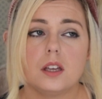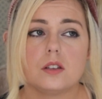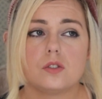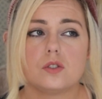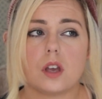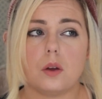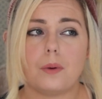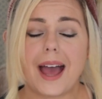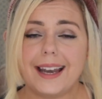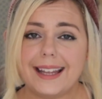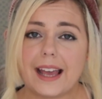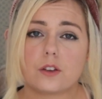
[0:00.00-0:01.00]
So
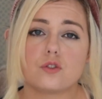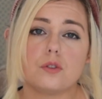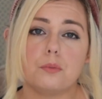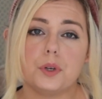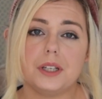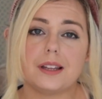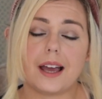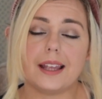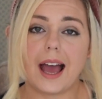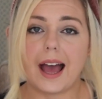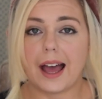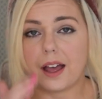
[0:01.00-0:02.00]
any extra money that you
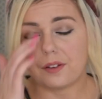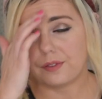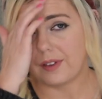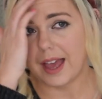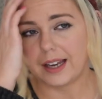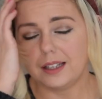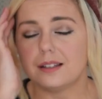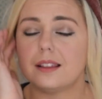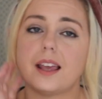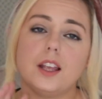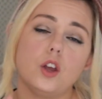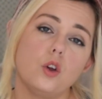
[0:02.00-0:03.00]
have, anything
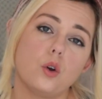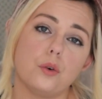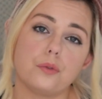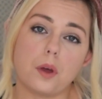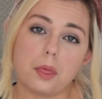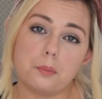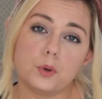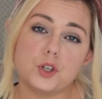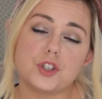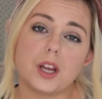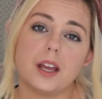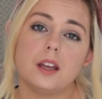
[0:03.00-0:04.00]
that you can cut from the
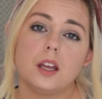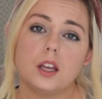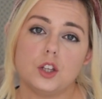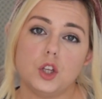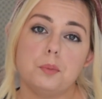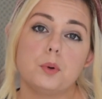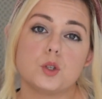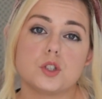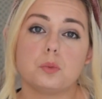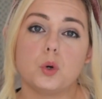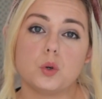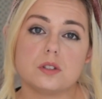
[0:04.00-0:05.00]
budget, you put
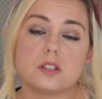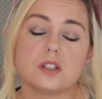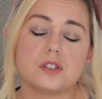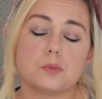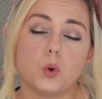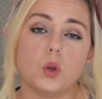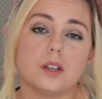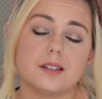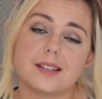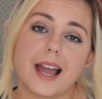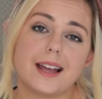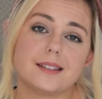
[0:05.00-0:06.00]
towards the
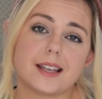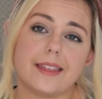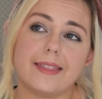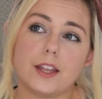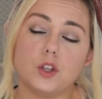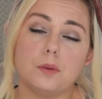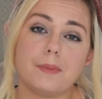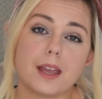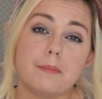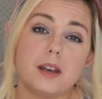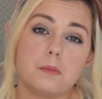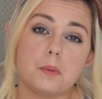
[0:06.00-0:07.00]
smallest debt, and then you make
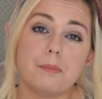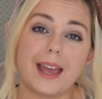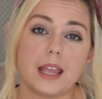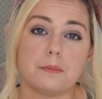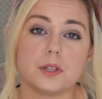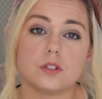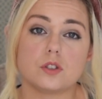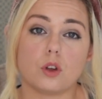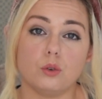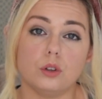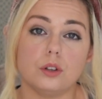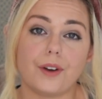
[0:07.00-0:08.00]
minimum payments on
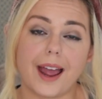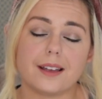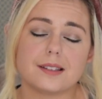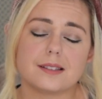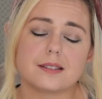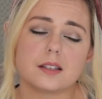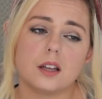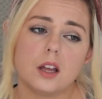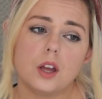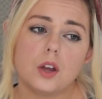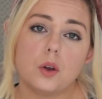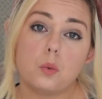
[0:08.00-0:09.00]
all the rest.
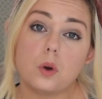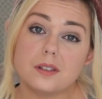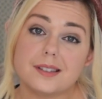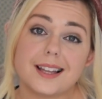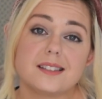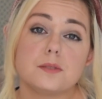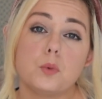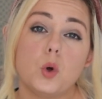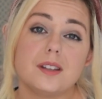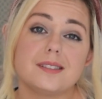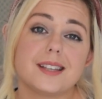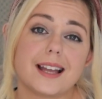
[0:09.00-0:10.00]
Once that
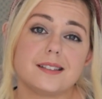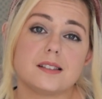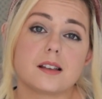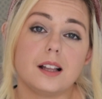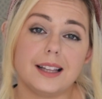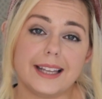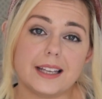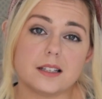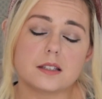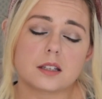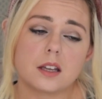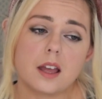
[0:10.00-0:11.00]
smallest debt is
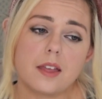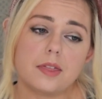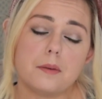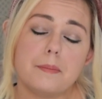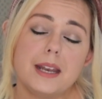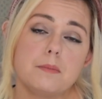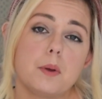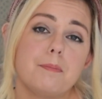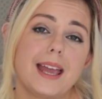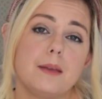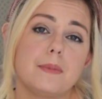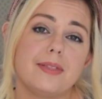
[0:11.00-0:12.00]
cleared, the minimum
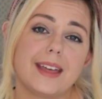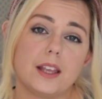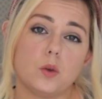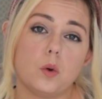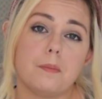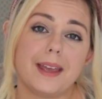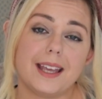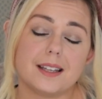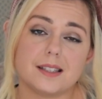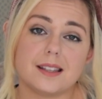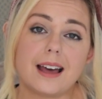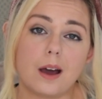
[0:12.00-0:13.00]
payment that you were making
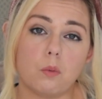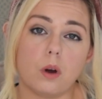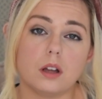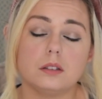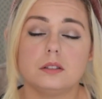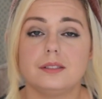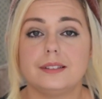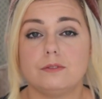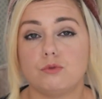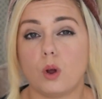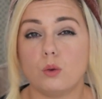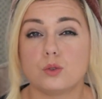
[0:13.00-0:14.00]
to that one
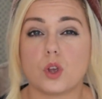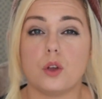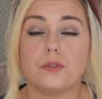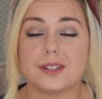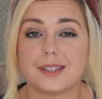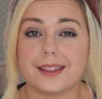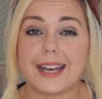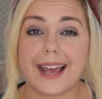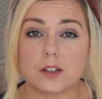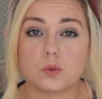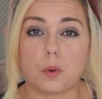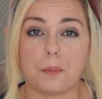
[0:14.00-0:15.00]
rolls over to the
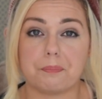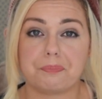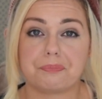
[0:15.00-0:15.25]
next one.